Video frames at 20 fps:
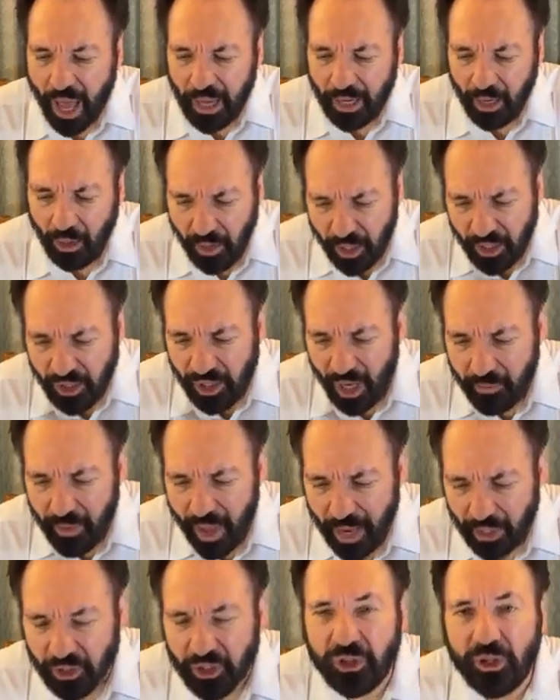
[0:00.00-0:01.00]
Hallelujah. Saint
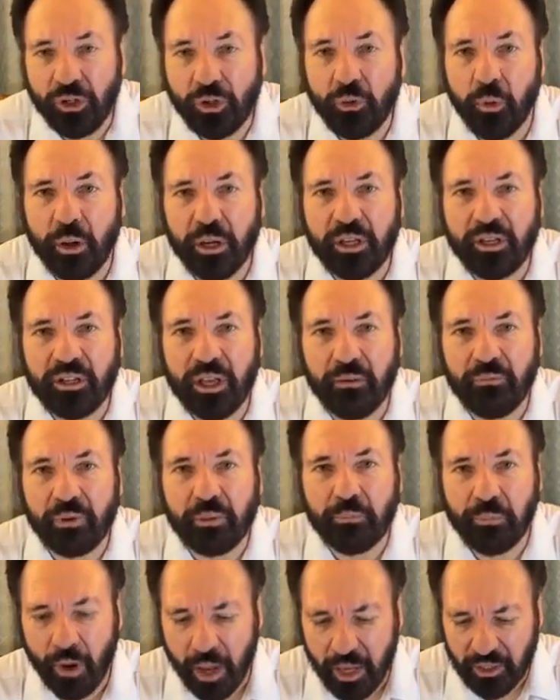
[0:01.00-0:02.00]
Acts
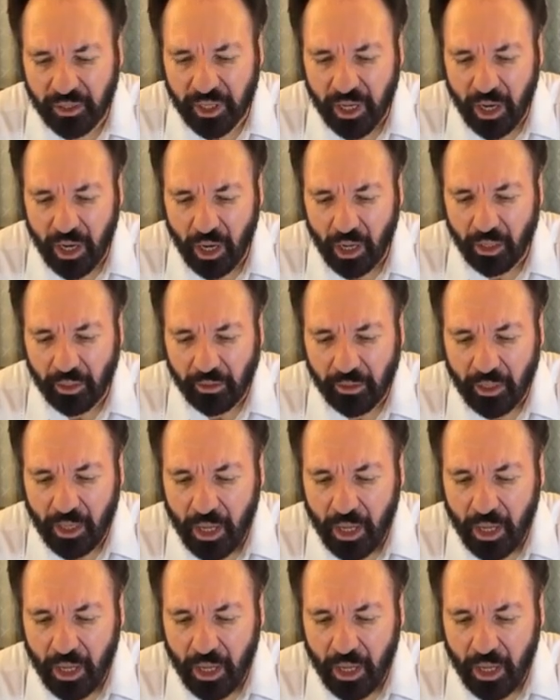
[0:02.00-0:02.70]
2:27. Praise God.